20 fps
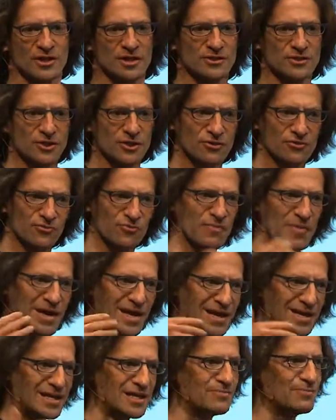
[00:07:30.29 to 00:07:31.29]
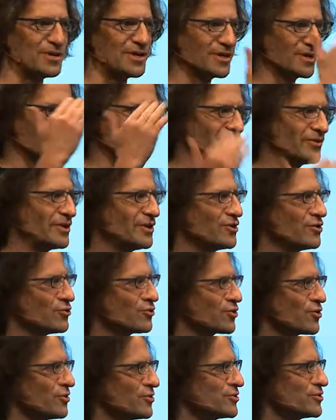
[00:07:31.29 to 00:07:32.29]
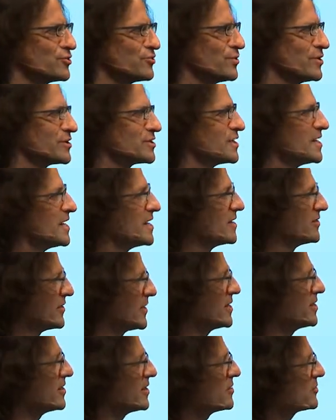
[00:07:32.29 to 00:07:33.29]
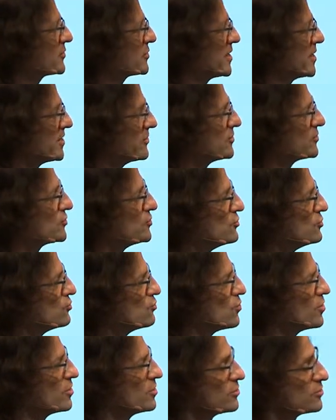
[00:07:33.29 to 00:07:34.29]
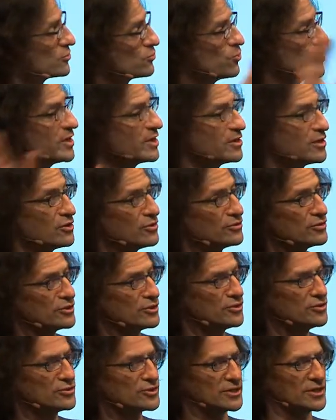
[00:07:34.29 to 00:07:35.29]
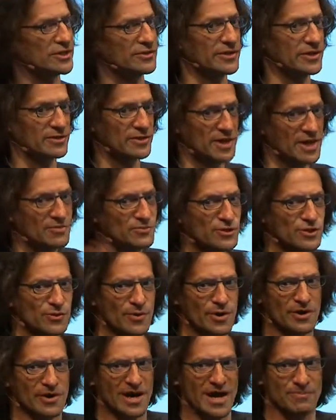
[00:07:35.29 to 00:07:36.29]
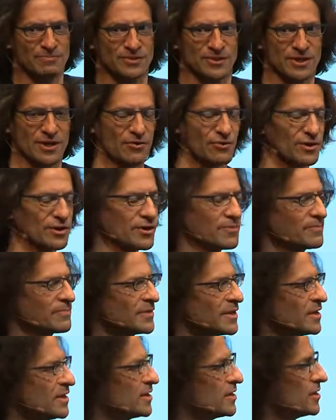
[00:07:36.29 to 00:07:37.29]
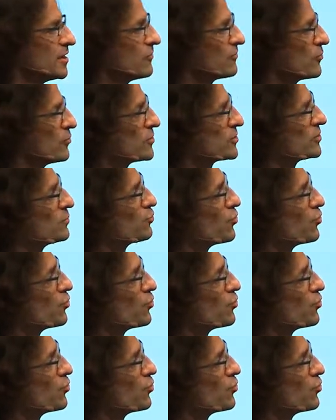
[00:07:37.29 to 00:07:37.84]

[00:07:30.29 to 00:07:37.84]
Instead of merely being a video conduit, they now say in this new world, we can own the user. They'll come to our apps area. Of course, the